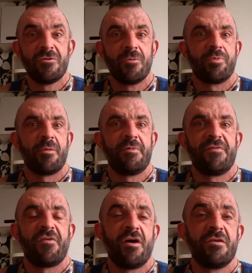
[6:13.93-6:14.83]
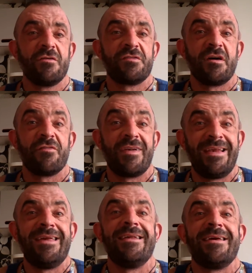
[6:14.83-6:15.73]
You'll probably find yourself
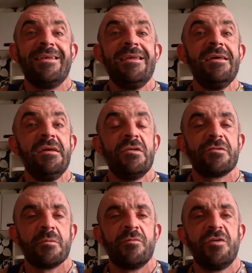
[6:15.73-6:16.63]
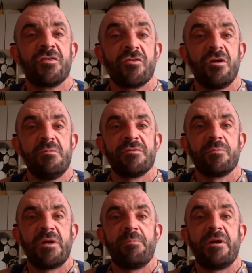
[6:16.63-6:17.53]
leading some of these groups or
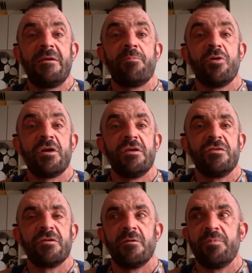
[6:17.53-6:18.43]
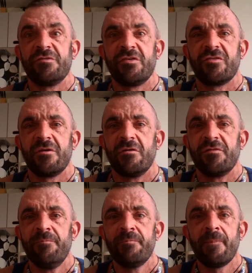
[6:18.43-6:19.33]
be being put into a position
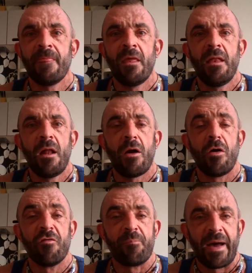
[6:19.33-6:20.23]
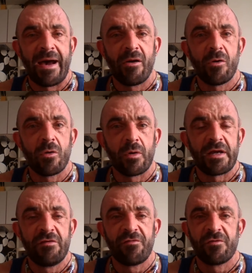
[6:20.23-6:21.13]
of power or
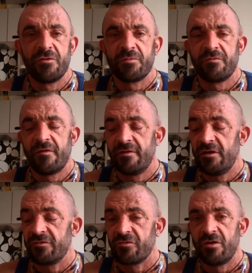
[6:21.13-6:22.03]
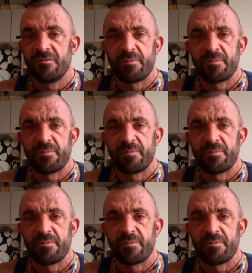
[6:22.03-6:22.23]
influence within these groups.